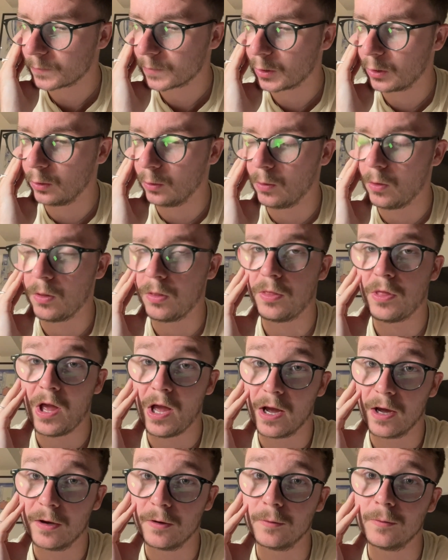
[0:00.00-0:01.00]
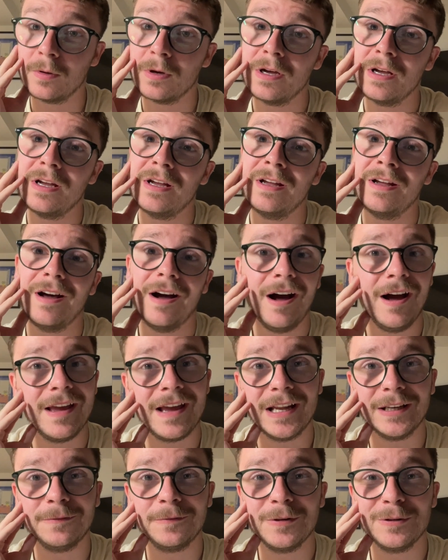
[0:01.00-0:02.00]
although I
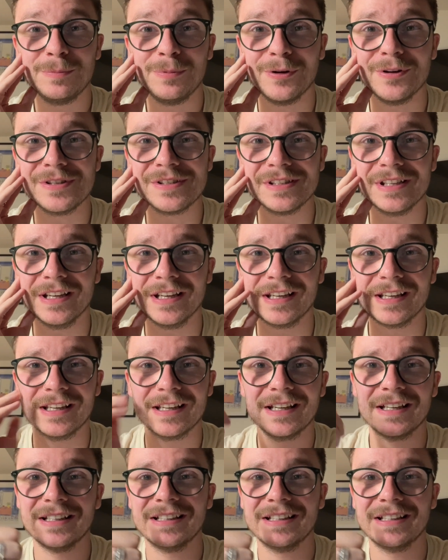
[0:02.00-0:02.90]
had food poisoning.